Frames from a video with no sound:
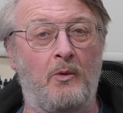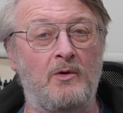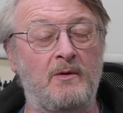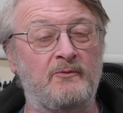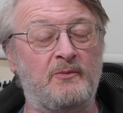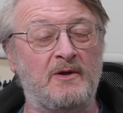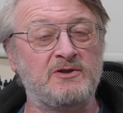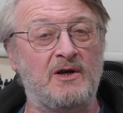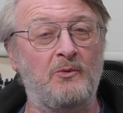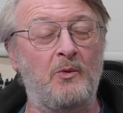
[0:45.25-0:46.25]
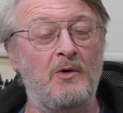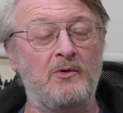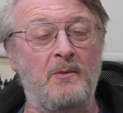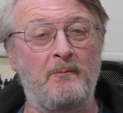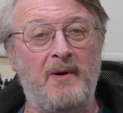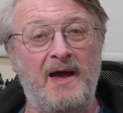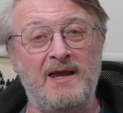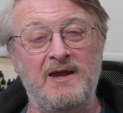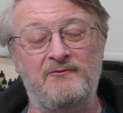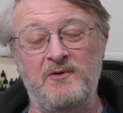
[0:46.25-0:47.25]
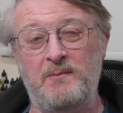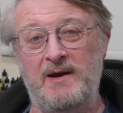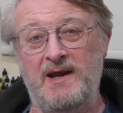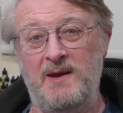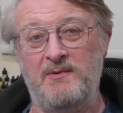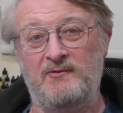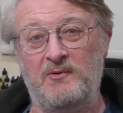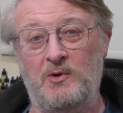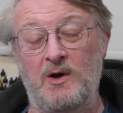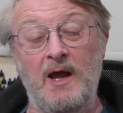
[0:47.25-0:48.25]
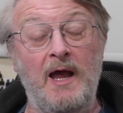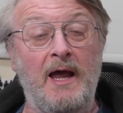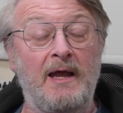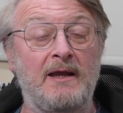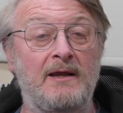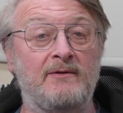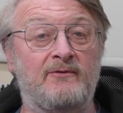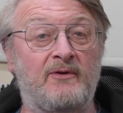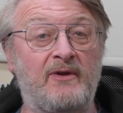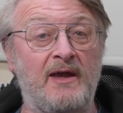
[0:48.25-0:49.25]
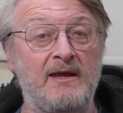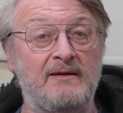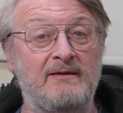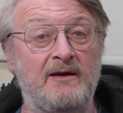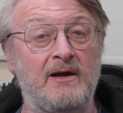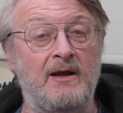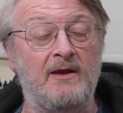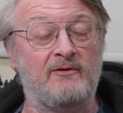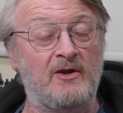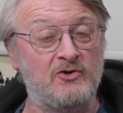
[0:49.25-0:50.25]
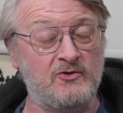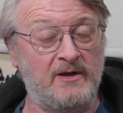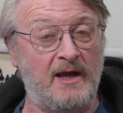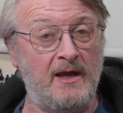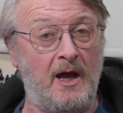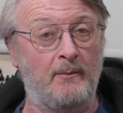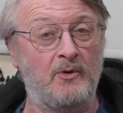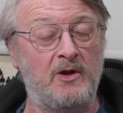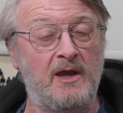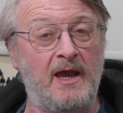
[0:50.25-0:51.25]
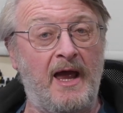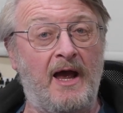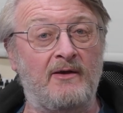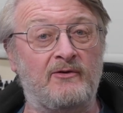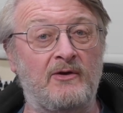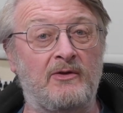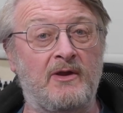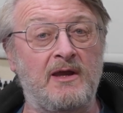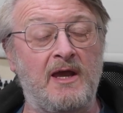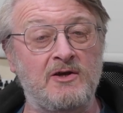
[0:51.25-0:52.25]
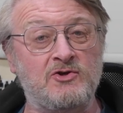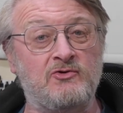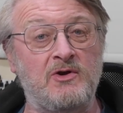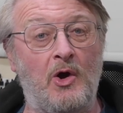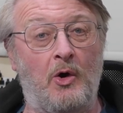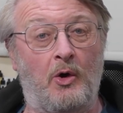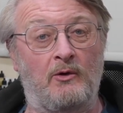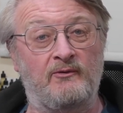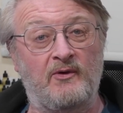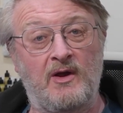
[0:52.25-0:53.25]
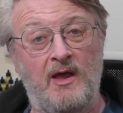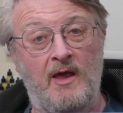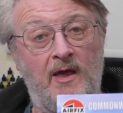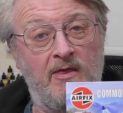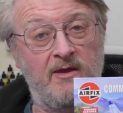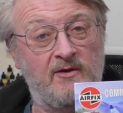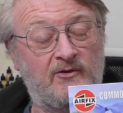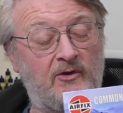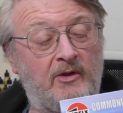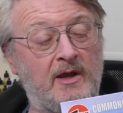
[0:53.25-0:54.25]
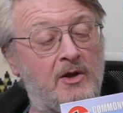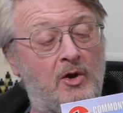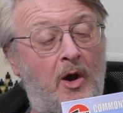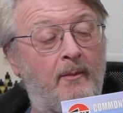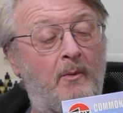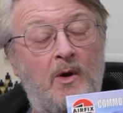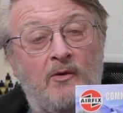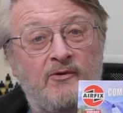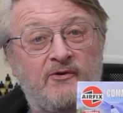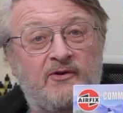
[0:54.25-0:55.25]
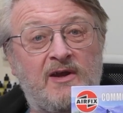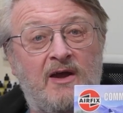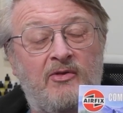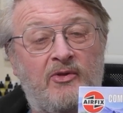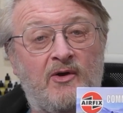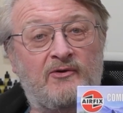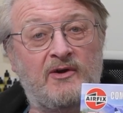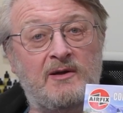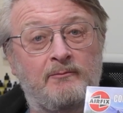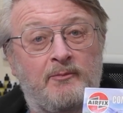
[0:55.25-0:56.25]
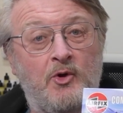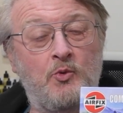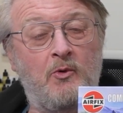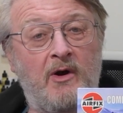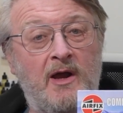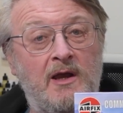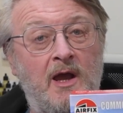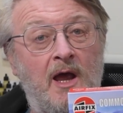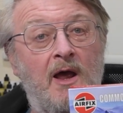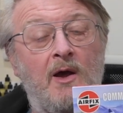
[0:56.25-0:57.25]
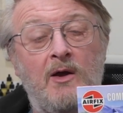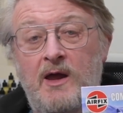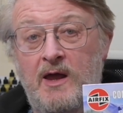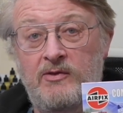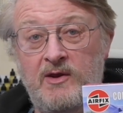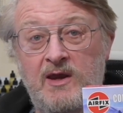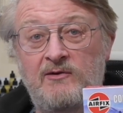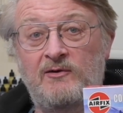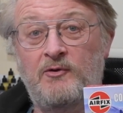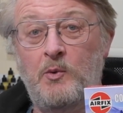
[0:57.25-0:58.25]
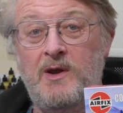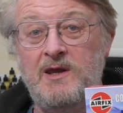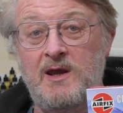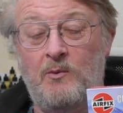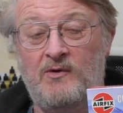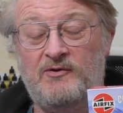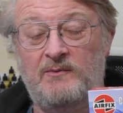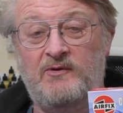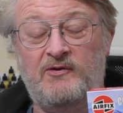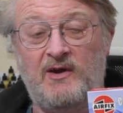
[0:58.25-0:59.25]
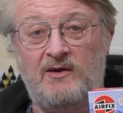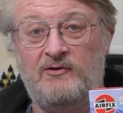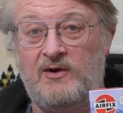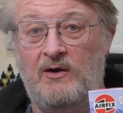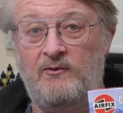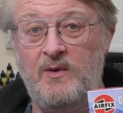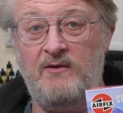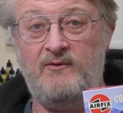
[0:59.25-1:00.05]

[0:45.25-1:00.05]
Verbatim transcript: welcome to my channel, welcome back if you've been here before. Today indeed is History Day, I'm looking at the history of this, the Commonwealth CA13 Boomerang, the kit of the week in 172nd scale from